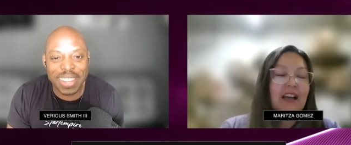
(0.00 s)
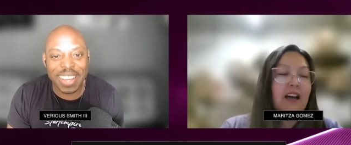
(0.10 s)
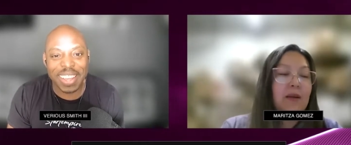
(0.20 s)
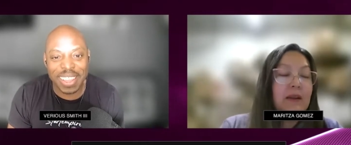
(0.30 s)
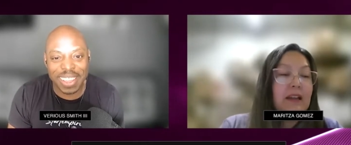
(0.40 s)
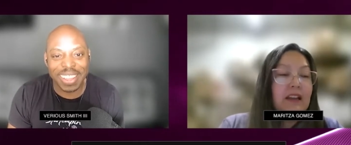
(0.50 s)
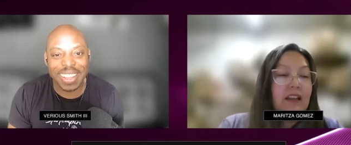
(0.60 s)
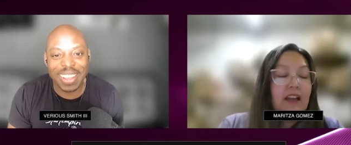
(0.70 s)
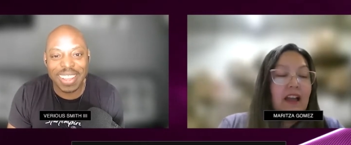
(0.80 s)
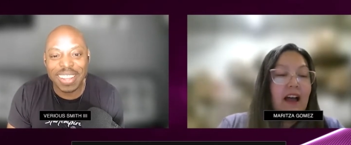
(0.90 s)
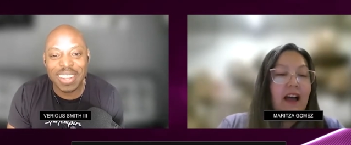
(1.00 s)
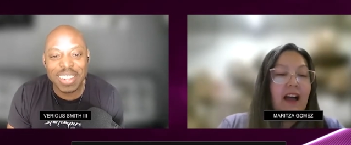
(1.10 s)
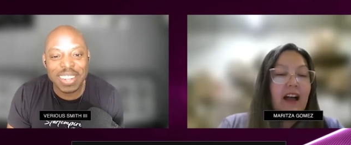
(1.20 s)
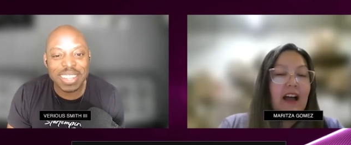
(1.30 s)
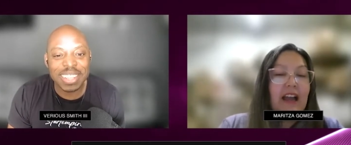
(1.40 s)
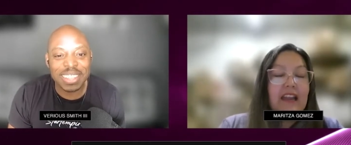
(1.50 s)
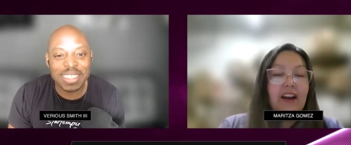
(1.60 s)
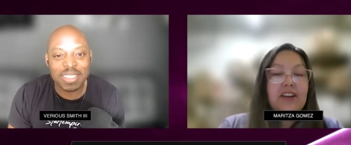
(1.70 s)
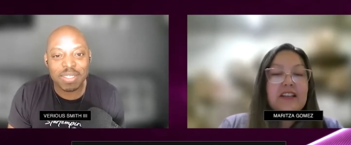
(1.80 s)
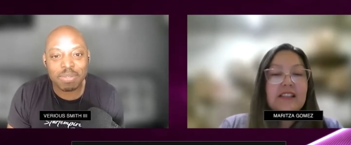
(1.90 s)
Speaker 1: Um, I
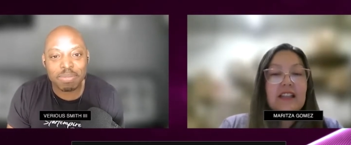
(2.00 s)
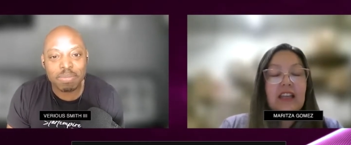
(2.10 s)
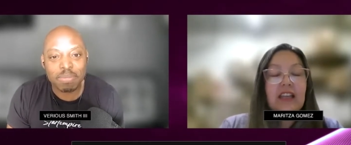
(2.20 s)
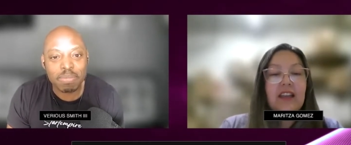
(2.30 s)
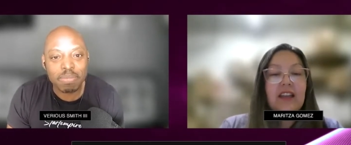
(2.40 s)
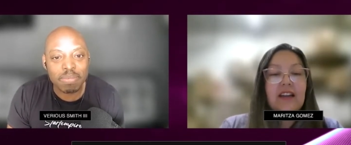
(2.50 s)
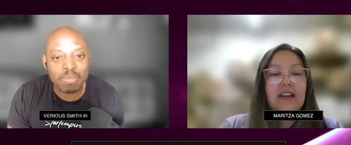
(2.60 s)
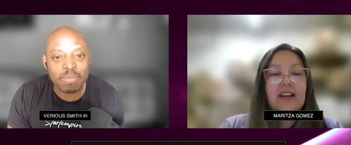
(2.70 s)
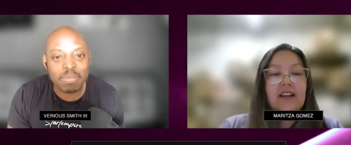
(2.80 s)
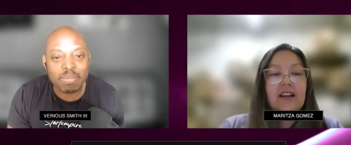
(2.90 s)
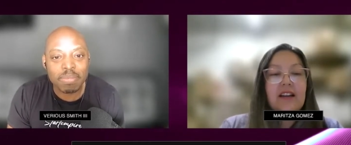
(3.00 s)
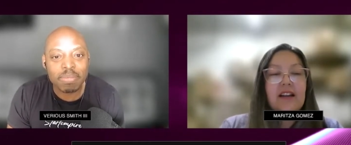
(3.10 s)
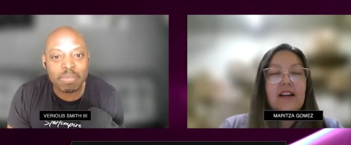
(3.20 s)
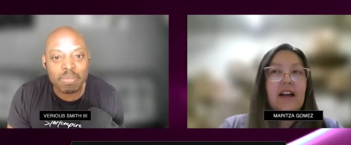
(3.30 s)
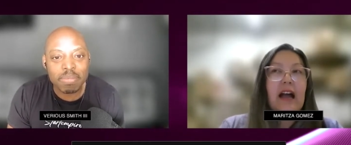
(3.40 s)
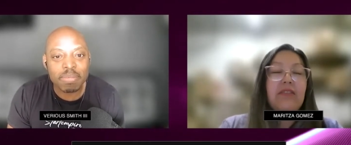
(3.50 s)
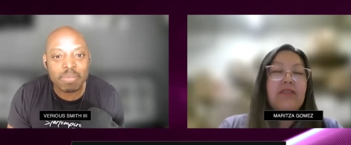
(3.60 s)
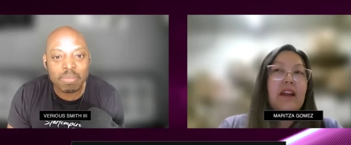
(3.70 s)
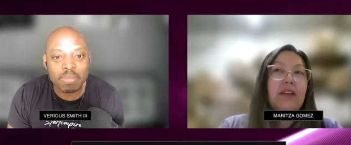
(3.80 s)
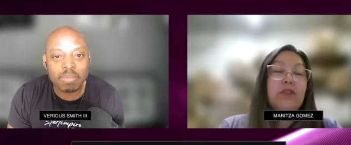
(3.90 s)
honestly, I've
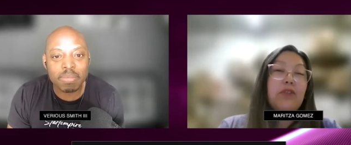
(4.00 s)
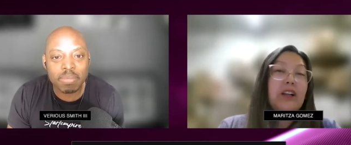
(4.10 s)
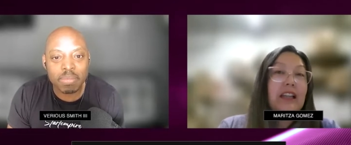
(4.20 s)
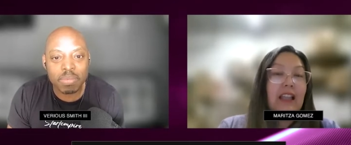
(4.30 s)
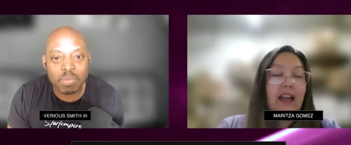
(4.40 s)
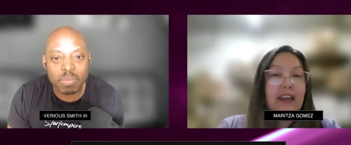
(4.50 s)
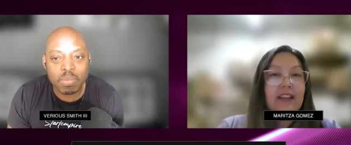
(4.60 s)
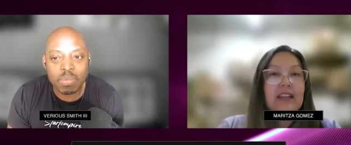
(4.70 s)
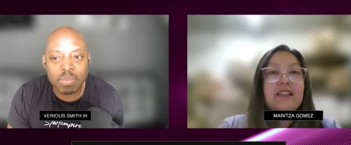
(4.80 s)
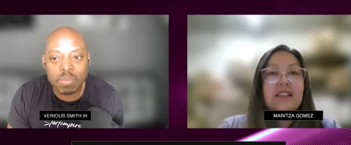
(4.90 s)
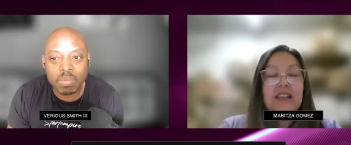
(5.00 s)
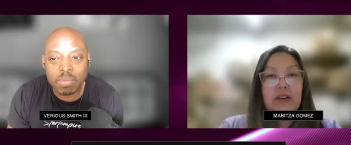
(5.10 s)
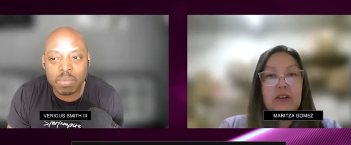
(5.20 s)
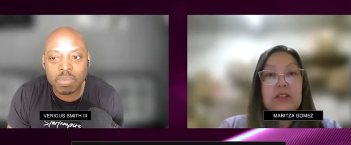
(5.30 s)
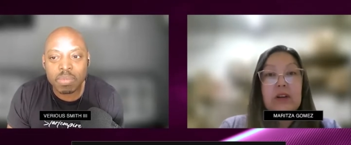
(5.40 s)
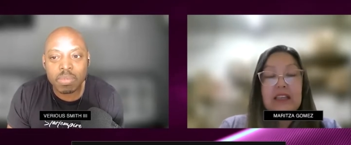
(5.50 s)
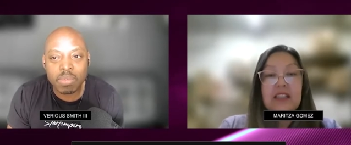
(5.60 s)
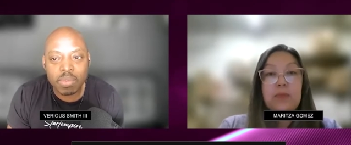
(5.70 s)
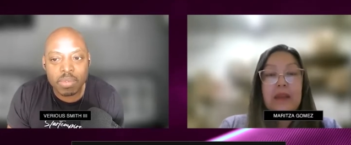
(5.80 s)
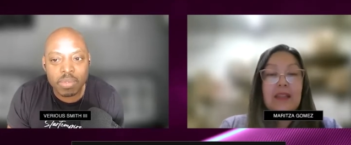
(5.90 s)
never really liked sales or at
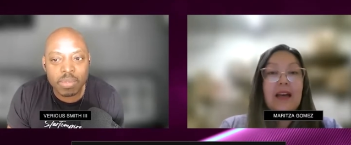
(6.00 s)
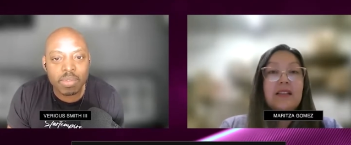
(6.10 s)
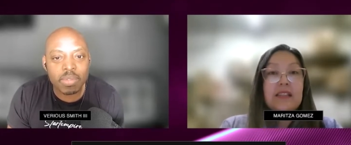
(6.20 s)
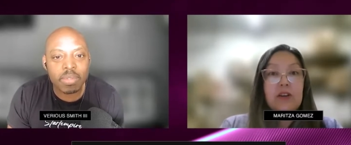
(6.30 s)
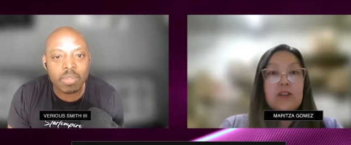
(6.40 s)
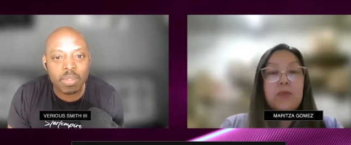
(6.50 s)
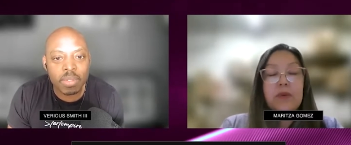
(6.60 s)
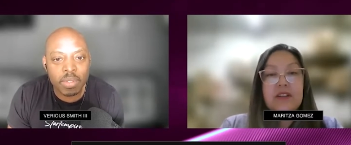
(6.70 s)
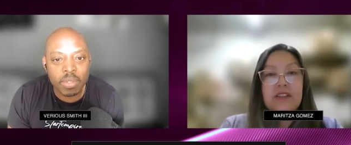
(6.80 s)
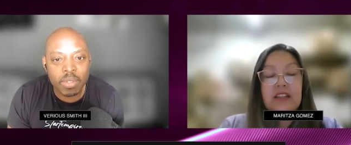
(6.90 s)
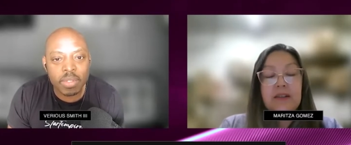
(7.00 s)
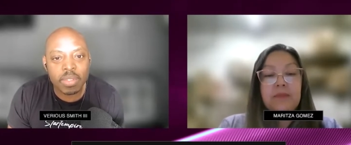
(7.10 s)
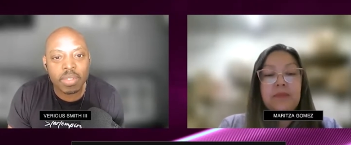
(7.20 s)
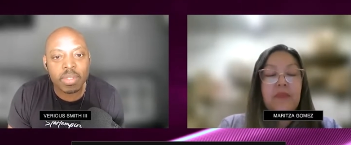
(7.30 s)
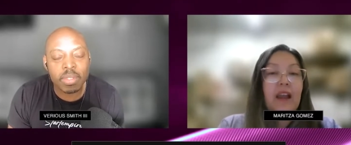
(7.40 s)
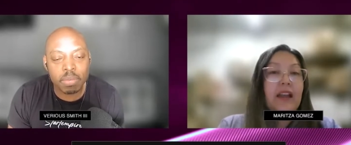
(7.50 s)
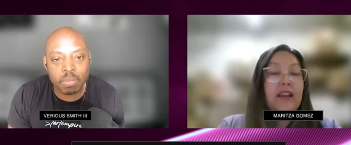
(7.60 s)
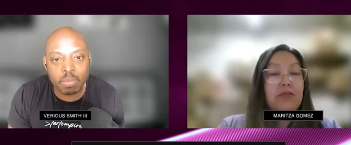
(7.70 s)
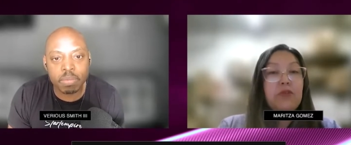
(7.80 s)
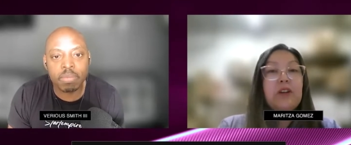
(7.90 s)
least being that salesperson. Mm-hmm. I
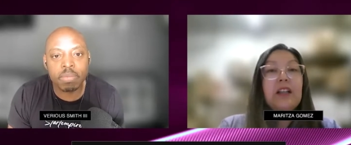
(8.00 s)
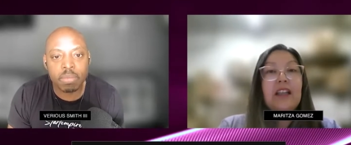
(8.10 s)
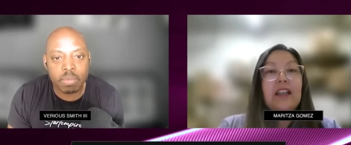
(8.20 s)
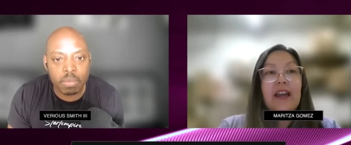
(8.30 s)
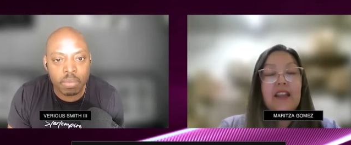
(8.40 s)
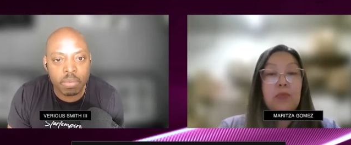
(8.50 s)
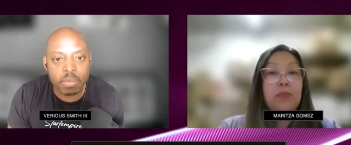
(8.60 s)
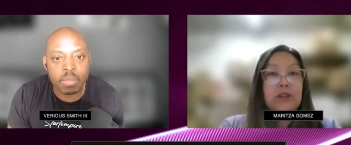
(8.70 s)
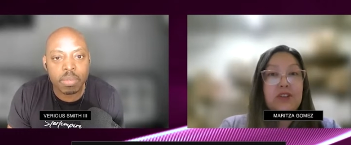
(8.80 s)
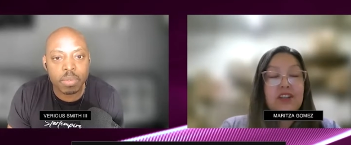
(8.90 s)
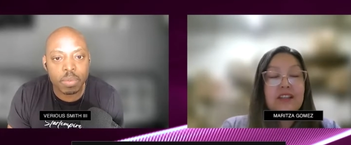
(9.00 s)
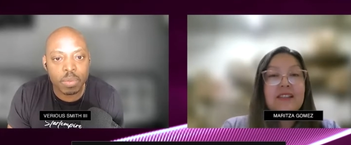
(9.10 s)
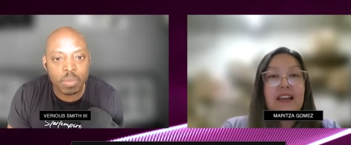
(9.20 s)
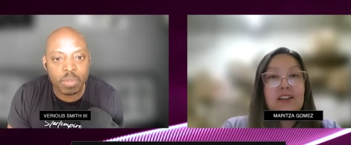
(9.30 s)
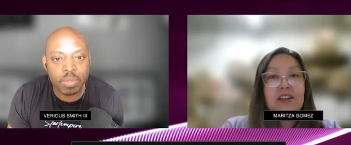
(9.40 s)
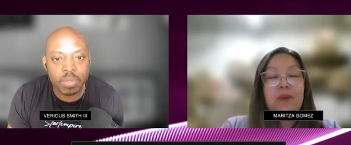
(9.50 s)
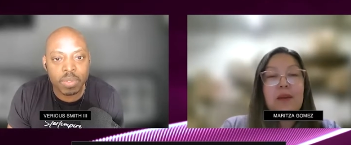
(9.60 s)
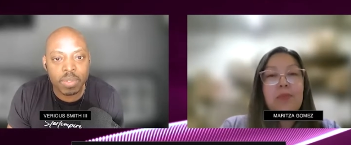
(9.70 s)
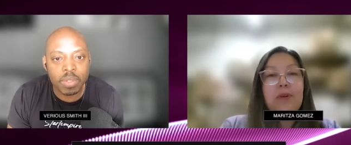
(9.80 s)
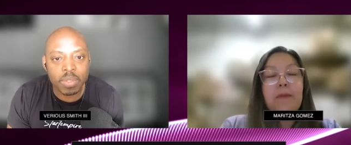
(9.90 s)
never mm-hmm. really liked the pushy
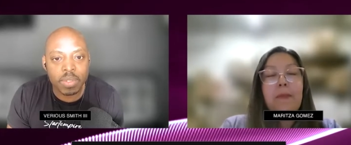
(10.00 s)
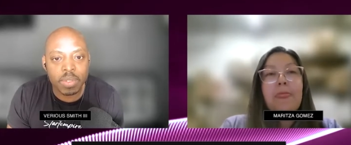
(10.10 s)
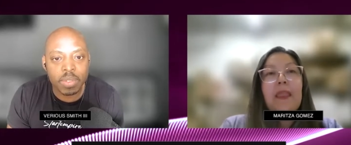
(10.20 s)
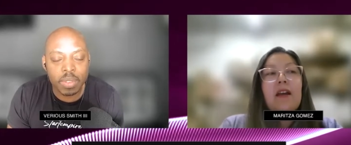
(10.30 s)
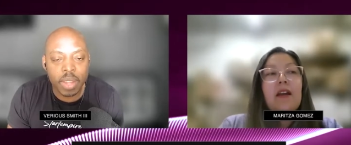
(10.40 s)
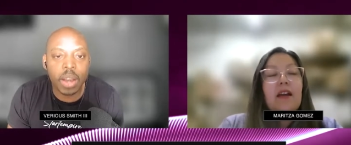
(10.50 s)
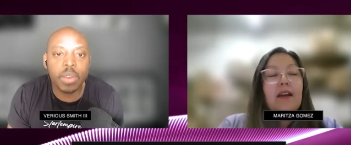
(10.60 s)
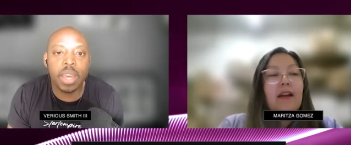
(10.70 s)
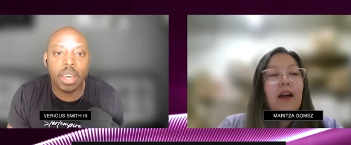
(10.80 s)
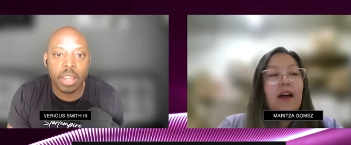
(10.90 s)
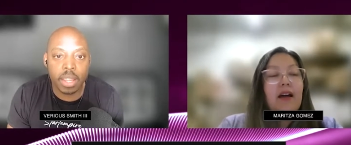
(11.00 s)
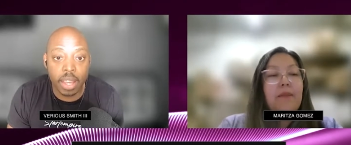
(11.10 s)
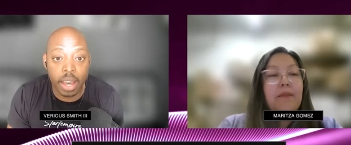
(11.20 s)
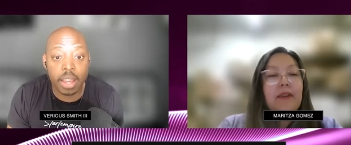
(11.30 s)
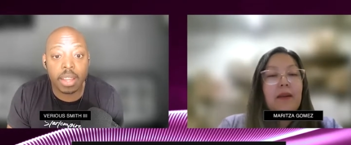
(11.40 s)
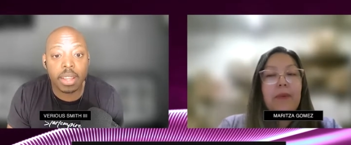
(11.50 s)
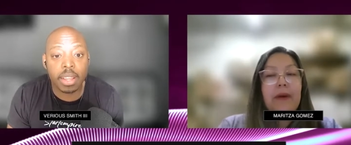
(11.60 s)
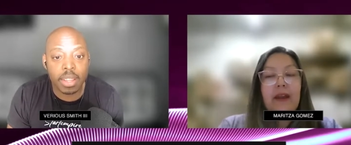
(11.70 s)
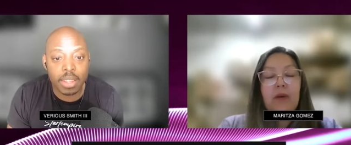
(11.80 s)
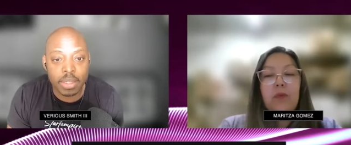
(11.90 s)
salespeople. Oh yeah. Um, yeah.
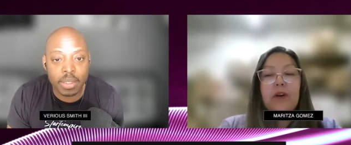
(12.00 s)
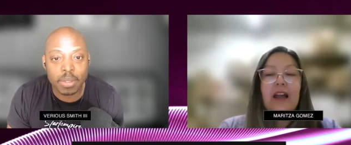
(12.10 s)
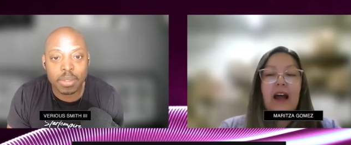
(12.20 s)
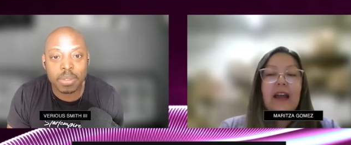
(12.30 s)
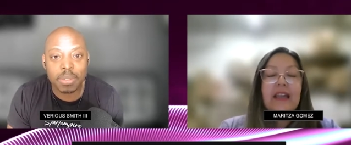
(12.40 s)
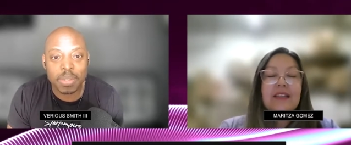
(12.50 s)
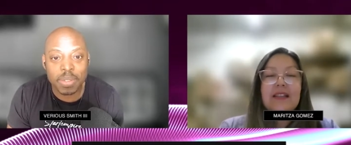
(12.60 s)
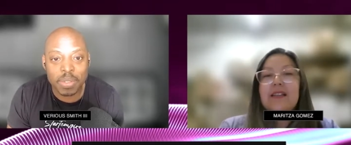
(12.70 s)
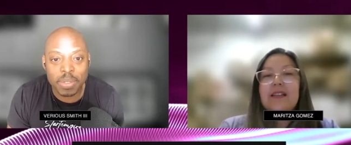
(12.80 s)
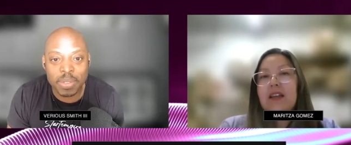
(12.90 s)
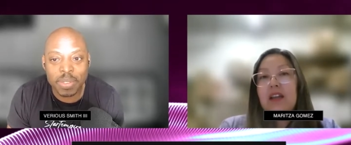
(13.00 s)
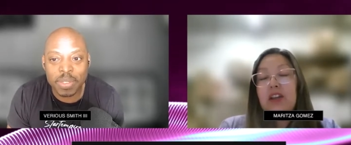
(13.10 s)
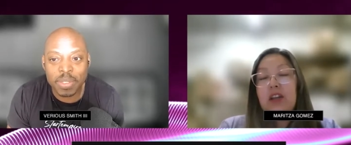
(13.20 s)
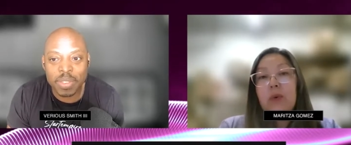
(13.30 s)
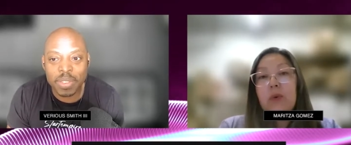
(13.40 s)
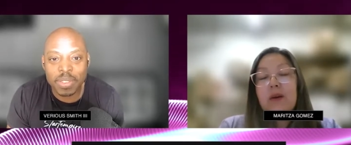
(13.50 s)
but what I did since I knew I